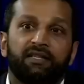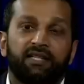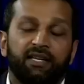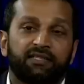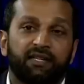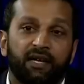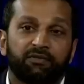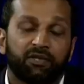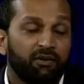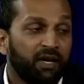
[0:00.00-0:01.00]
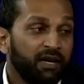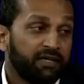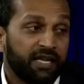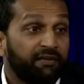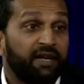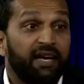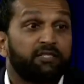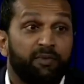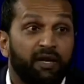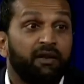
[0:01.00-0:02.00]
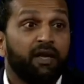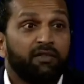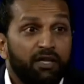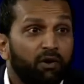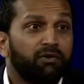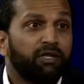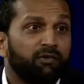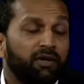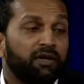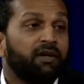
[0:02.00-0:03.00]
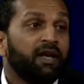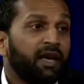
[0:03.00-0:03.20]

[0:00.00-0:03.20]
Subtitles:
it takes time. So Devin has been the only one,